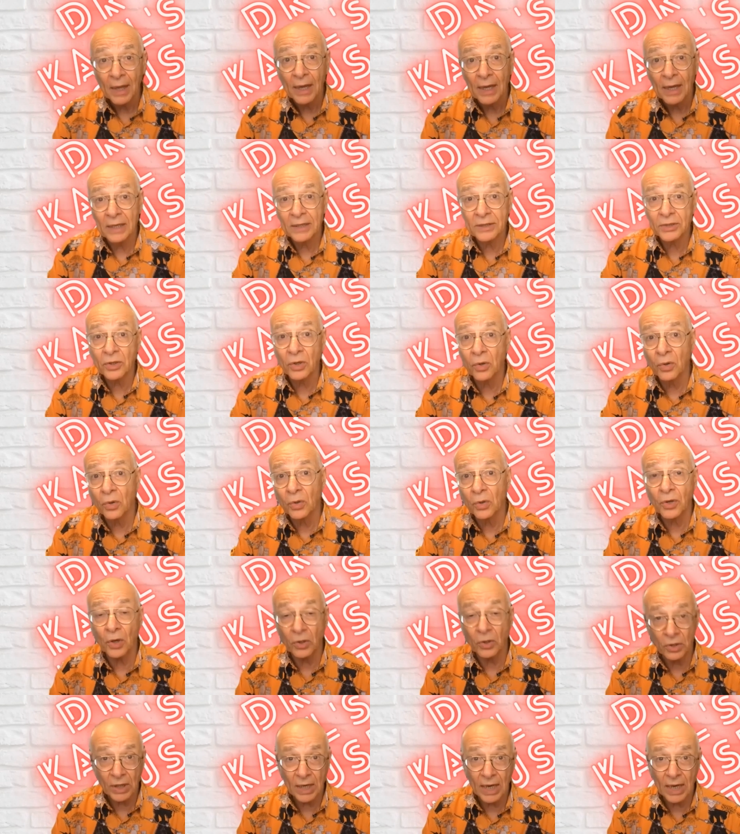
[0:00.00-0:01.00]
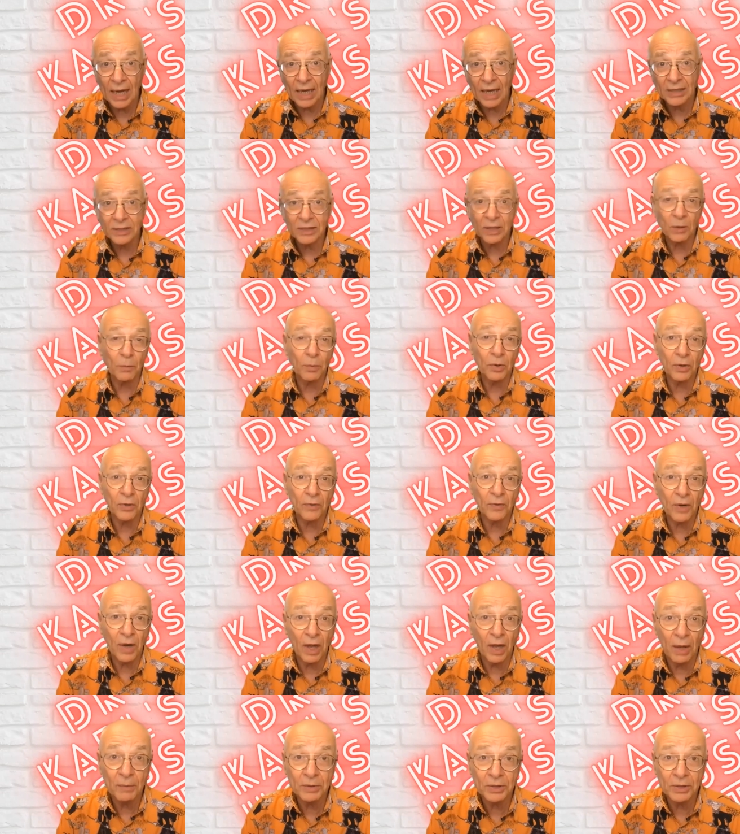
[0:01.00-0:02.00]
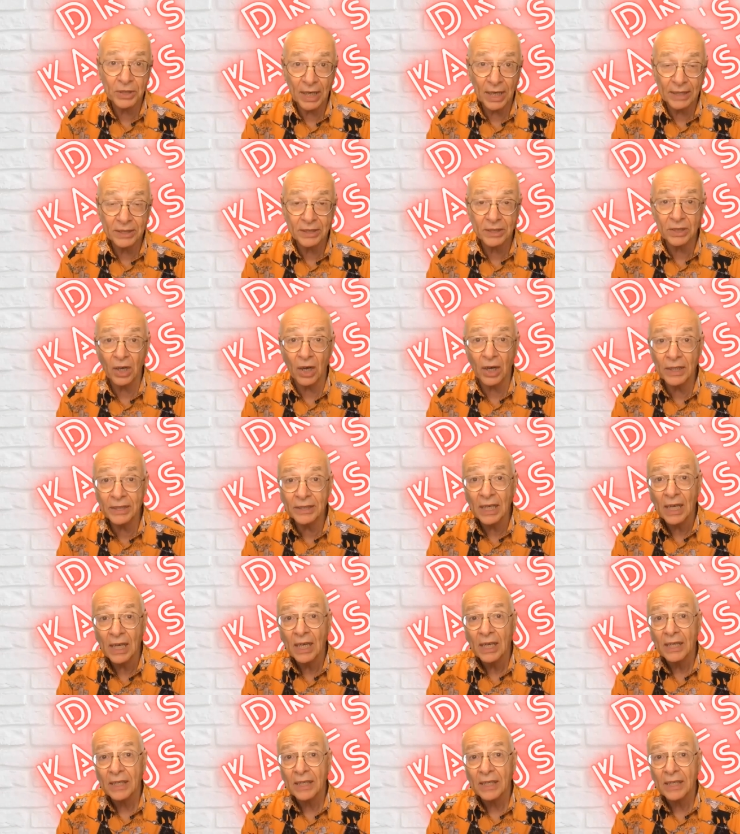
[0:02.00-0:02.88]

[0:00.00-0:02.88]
It's called Dr. Karl's Little Book of Climate Change Science.